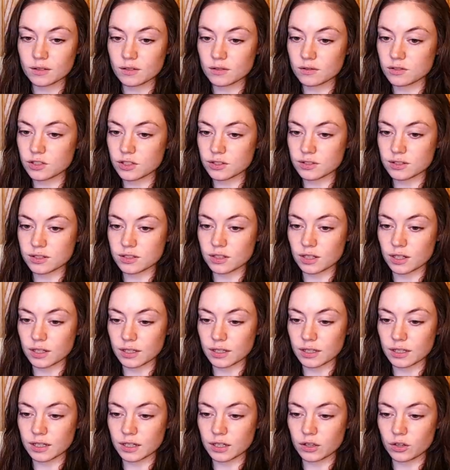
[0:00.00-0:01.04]
Just until I
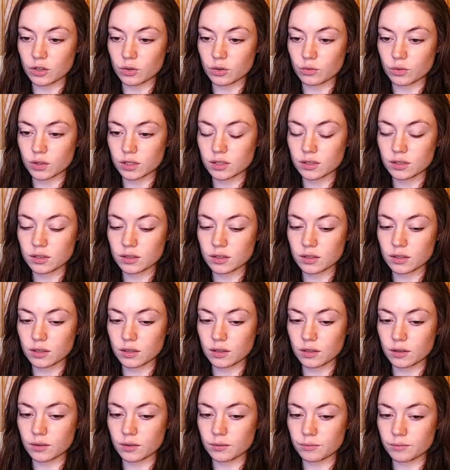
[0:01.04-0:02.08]
can get a new
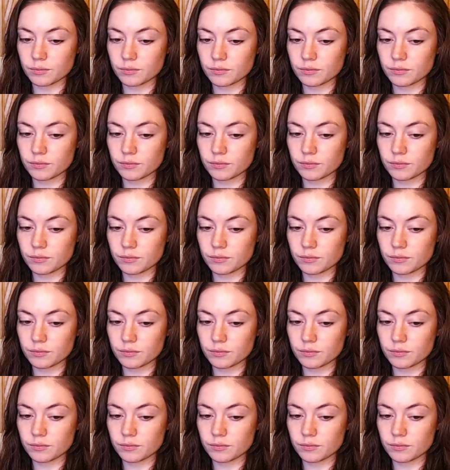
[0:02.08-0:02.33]
one.